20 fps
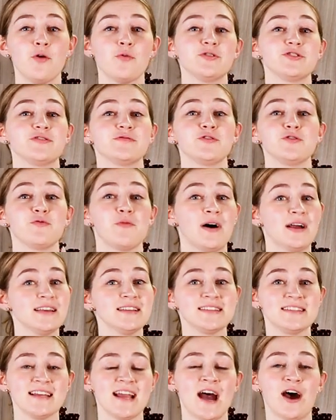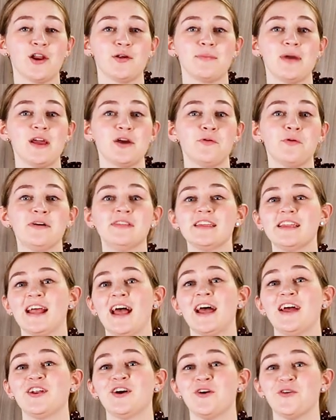which if you wanna see how to make one, then
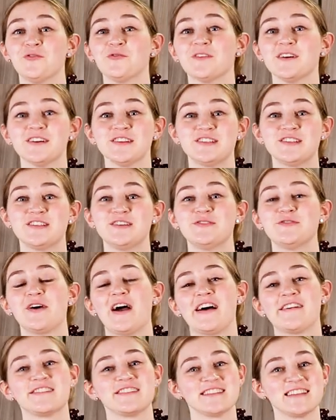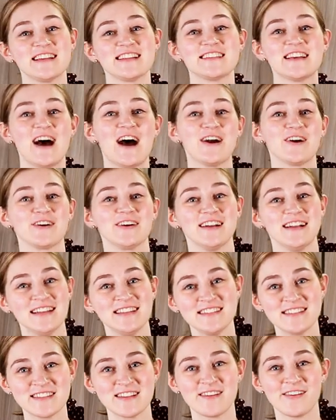head over to our TikTok or
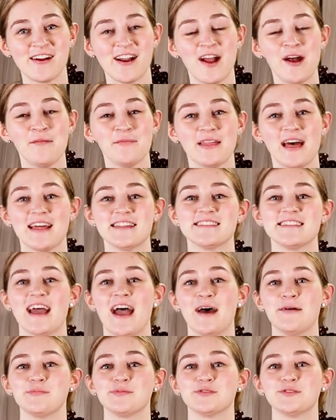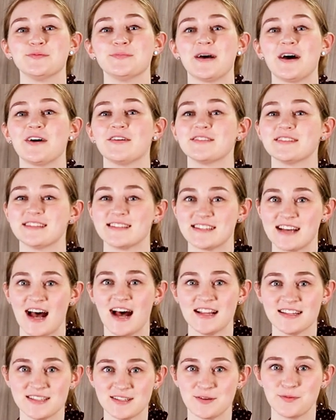Instagram, that's at
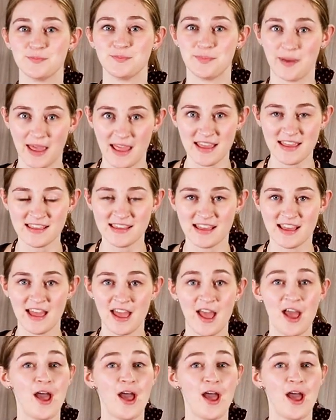bluebell.com bake.